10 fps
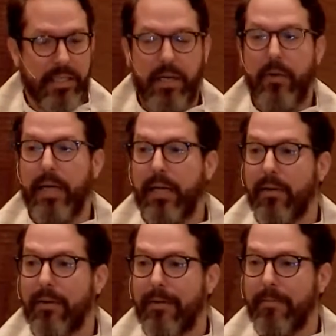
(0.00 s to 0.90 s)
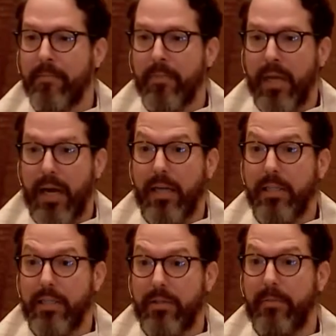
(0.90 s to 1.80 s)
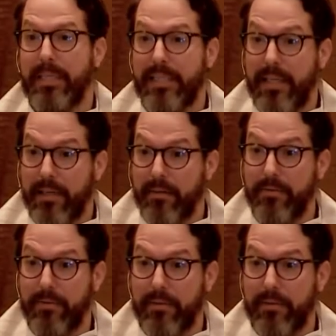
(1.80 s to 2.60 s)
you know what? I'll just do it myself.